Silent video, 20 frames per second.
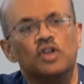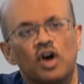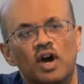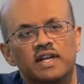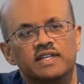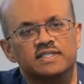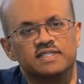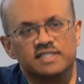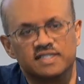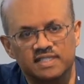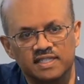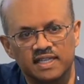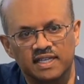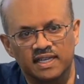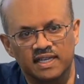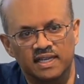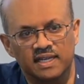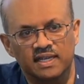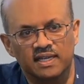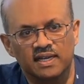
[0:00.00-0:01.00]
not
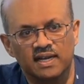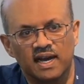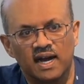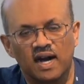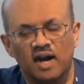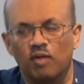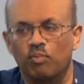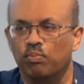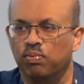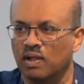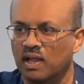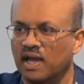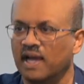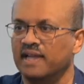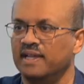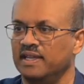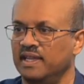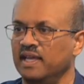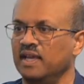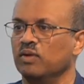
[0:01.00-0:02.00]
see how
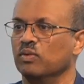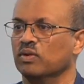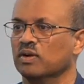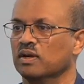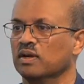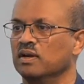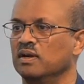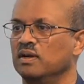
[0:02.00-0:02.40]
blind they were.